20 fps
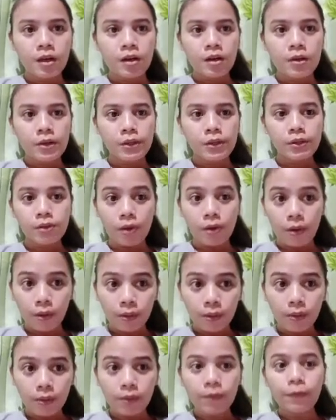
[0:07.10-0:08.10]

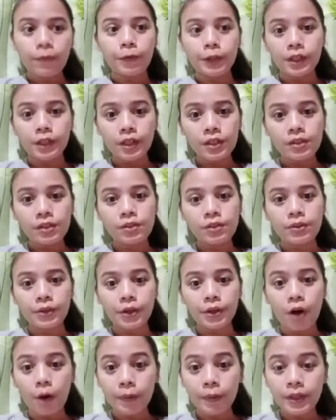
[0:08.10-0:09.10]
So, first, you're
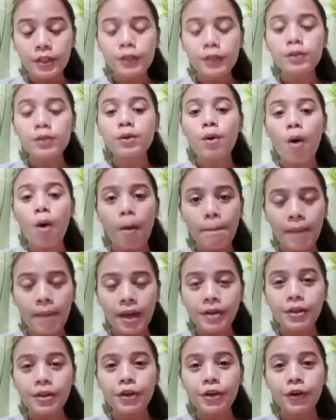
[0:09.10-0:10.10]
going to
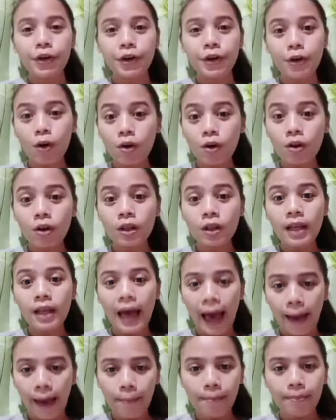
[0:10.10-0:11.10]
open your Google app,